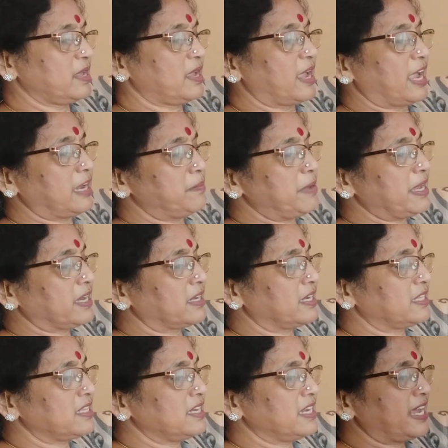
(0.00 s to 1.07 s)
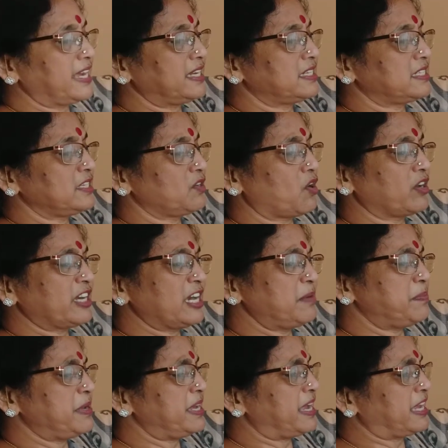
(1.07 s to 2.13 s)
and make another 90, not
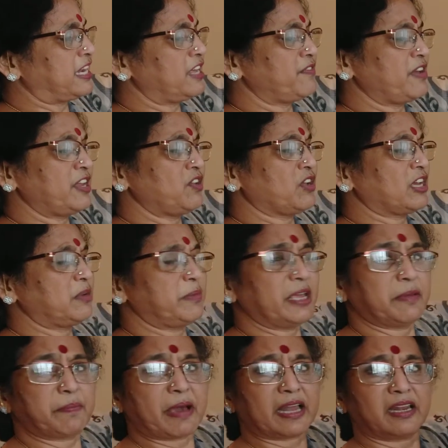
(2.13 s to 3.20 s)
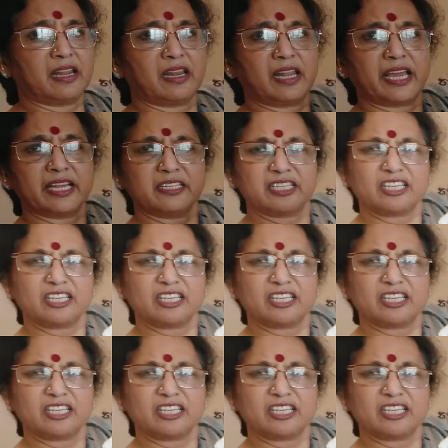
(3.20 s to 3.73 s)
at B, anywhere you can make parallel line,